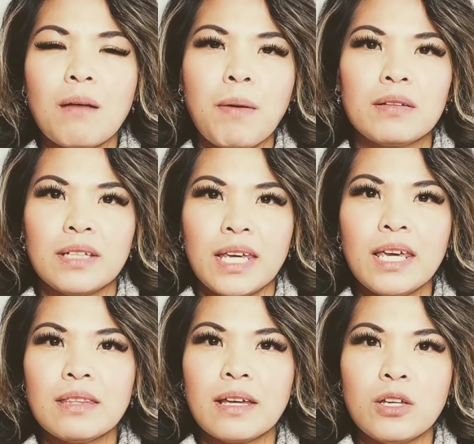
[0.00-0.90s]
about the
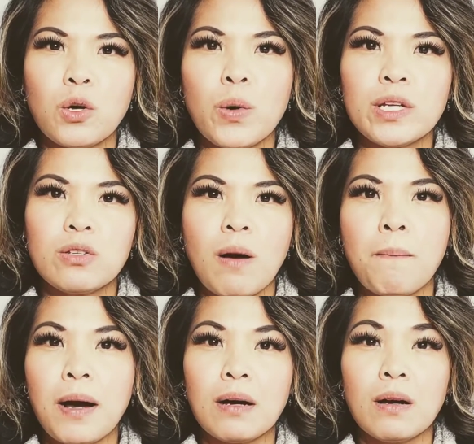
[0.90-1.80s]
hit that you're going to
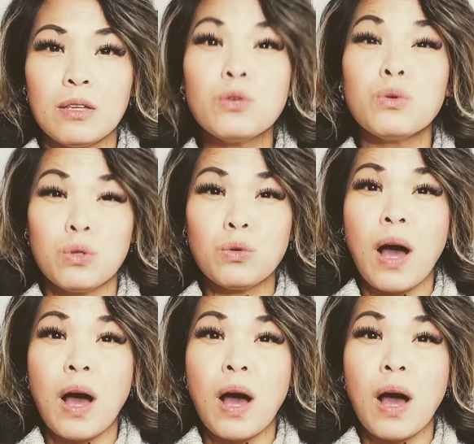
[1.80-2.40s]
you